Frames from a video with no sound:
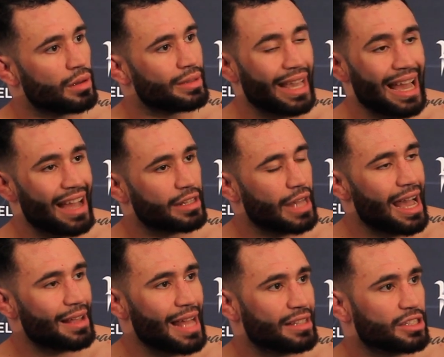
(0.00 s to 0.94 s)
Yeah,
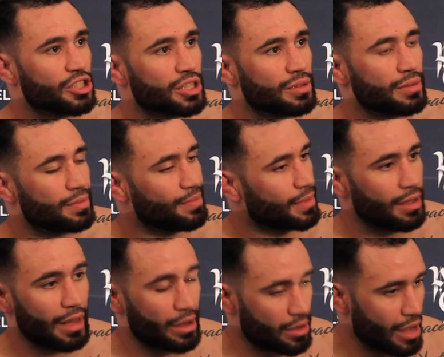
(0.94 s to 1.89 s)
I had to just,
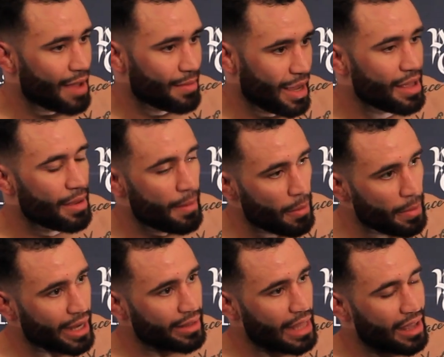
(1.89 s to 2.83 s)
like, I remember
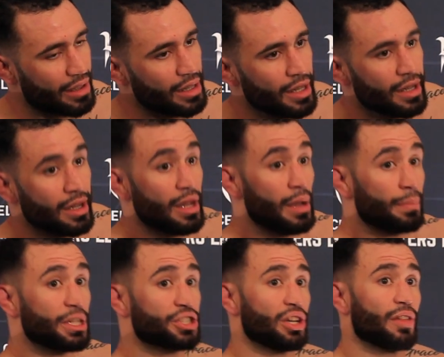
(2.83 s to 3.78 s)
being in that
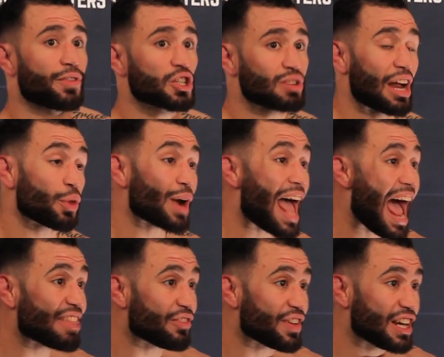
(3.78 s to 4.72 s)
position in the first round. I thought I
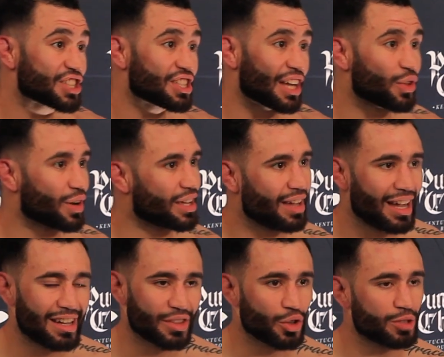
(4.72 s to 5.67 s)
had the finish. I thought
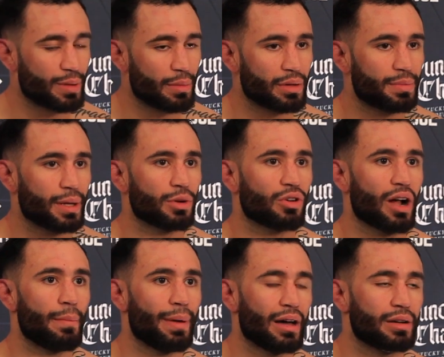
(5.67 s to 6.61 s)
I was going to be able to
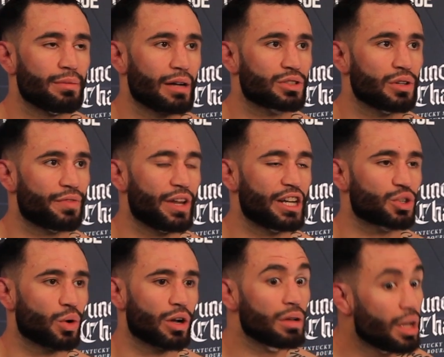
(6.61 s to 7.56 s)
ground and pound him out to a finish.
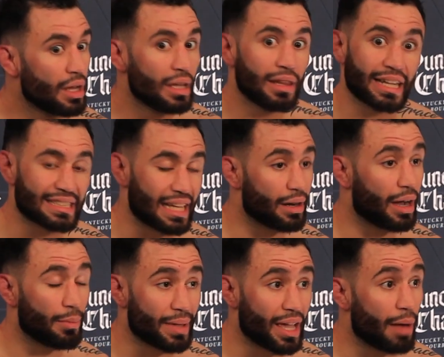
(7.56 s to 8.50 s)
Or, like I said,
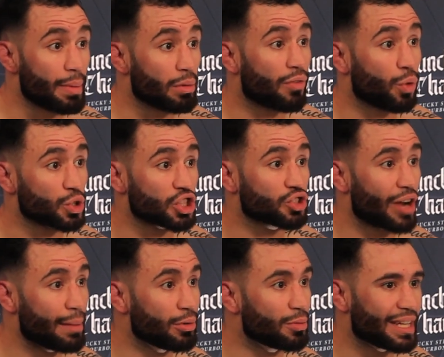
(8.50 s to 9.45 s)
I'll be able to force a
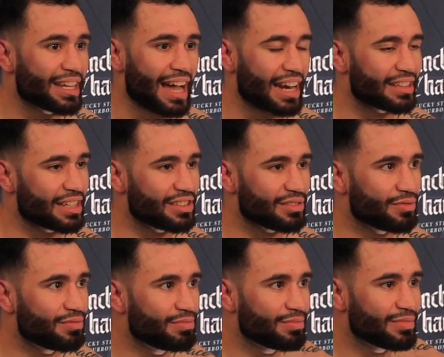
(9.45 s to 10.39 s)
scramble. But he kind of didn't
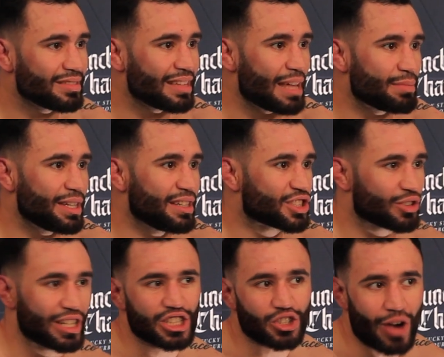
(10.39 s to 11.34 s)
let me.
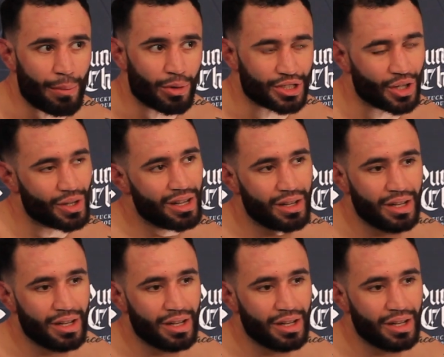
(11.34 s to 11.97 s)
He didn't scramble. So